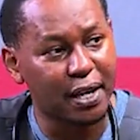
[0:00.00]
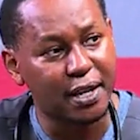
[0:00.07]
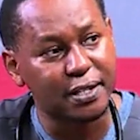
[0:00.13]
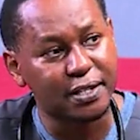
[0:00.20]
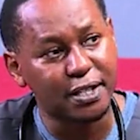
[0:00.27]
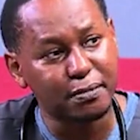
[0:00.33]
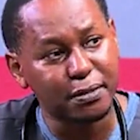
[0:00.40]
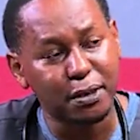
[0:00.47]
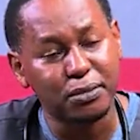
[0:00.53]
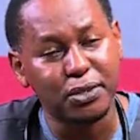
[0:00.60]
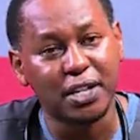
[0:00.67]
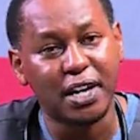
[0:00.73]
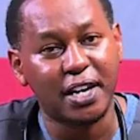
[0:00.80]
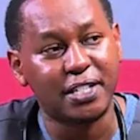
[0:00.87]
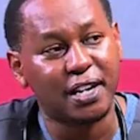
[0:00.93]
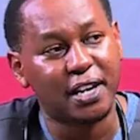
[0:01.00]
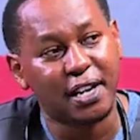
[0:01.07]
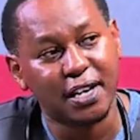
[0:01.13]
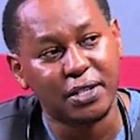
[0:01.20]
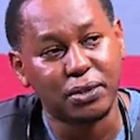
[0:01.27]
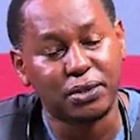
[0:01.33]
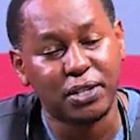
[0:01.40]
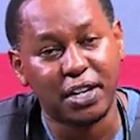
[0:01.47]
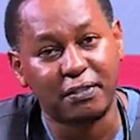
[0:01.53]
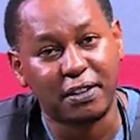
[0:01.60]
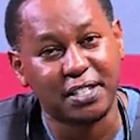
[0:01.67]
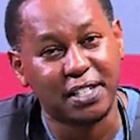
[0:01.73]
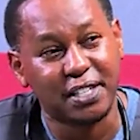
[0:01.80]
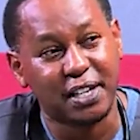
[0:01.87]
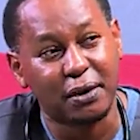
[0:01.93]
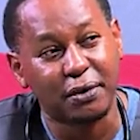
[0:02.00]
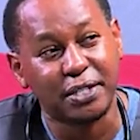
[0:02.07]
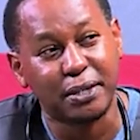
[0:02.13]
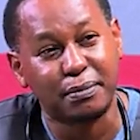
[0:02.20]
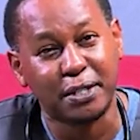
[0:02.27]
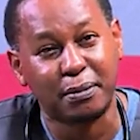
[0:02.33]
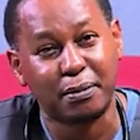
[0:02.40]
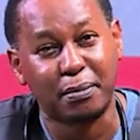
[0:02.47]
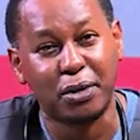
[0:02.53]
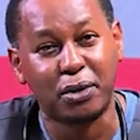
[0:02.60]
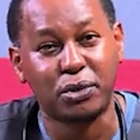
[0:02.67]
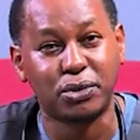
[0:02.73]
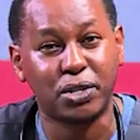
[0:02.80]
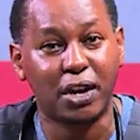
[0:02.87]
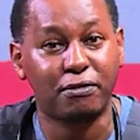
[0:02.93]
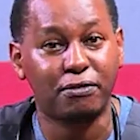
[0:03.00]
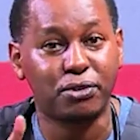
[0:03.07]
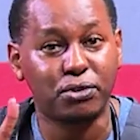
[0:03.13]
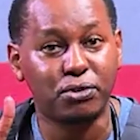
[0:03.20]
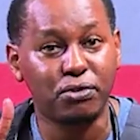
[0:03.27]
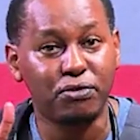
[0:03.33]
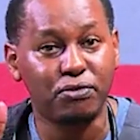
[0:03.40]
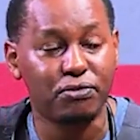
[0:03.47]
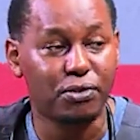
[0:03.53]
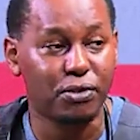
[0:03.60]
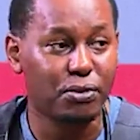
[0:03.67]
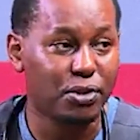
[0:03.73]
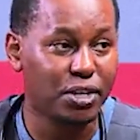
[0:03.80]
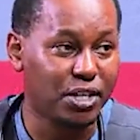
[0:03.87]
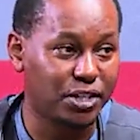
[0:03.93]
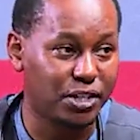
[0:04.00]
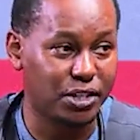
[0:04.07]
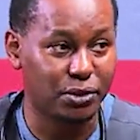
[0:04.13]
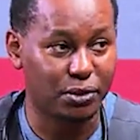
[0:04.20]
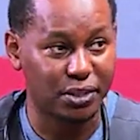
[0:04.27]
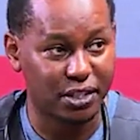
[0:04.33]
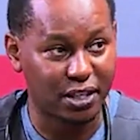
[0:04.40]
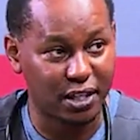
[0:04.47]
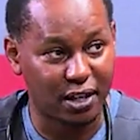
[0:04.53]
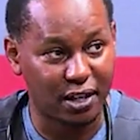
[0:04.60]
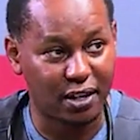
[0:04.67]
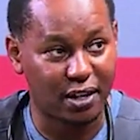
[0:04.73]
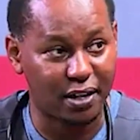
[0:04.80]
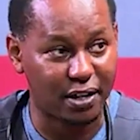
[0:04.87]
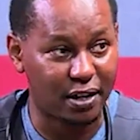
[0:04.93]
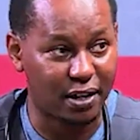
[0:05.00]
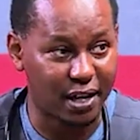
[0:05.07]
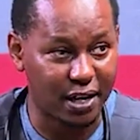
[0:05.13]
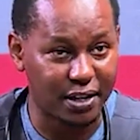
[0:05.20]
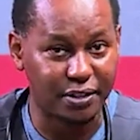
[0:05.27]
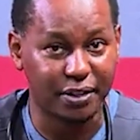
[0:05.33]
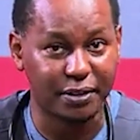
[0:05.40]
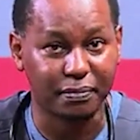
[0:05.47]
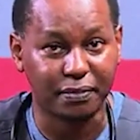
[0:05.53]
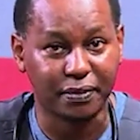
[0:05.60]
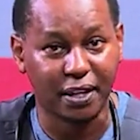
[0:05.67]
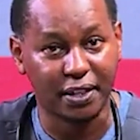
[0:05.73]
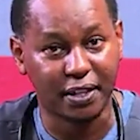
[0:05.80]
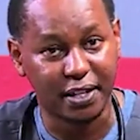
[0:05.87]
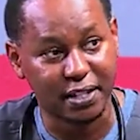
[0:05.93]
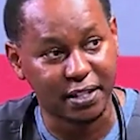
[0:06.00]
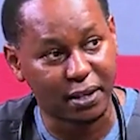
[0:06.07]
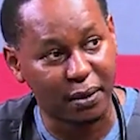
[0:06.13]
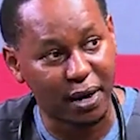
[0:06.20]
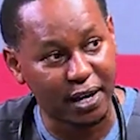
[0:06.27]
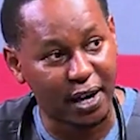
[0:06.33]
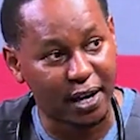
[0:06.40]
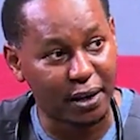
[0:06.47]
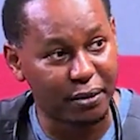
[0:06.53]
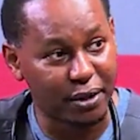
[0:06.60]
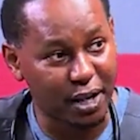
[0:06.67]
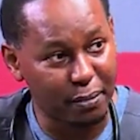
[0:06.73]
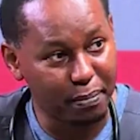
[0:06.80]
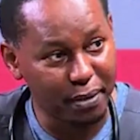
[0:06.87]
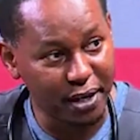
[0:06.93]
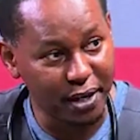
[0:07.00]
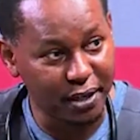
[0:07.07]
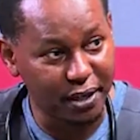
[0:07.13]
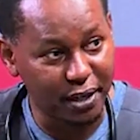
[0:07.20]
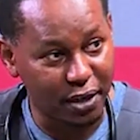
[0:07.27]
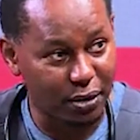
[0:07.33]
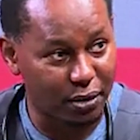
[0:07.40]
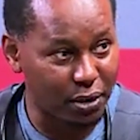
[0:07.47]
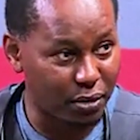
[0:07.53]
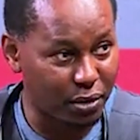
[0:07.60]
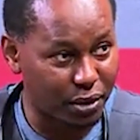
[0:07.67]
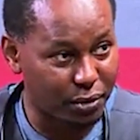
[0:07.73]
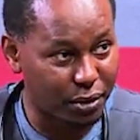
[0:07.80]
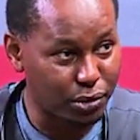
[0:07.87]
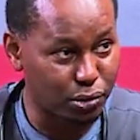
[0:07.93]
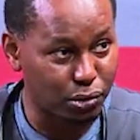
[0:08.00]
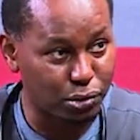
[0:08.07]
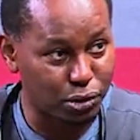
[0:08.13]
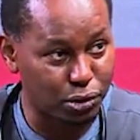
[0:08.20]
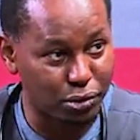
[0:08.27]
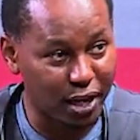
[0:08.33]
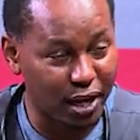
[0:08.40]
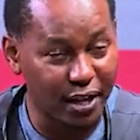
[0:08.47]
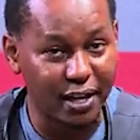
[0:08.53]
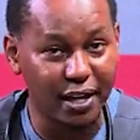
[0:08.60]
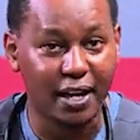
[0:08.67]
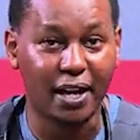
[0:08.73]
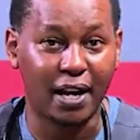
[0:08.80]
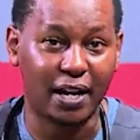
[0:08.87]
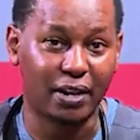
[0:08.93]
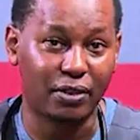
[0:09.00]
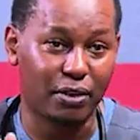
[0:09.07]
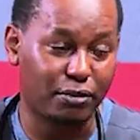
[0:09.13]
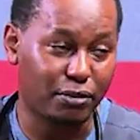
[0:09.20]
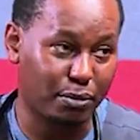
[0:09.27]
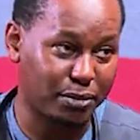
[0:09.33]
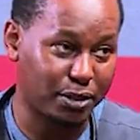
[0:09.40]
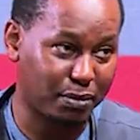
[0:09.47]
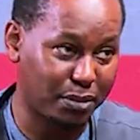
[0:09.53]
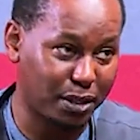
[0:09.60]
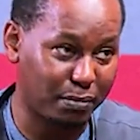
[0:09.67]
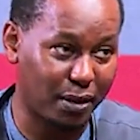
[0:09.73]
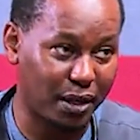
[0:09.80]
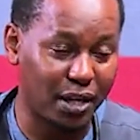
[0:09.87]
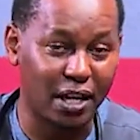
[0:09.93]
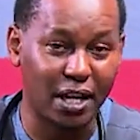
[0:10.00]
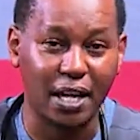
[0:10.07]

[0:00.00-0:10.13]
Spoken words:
Sometimes we encourage our clients also get vaccinated around September because you have 2 flu seasons in our country. That is the one around April, going all the way to July, another one from September.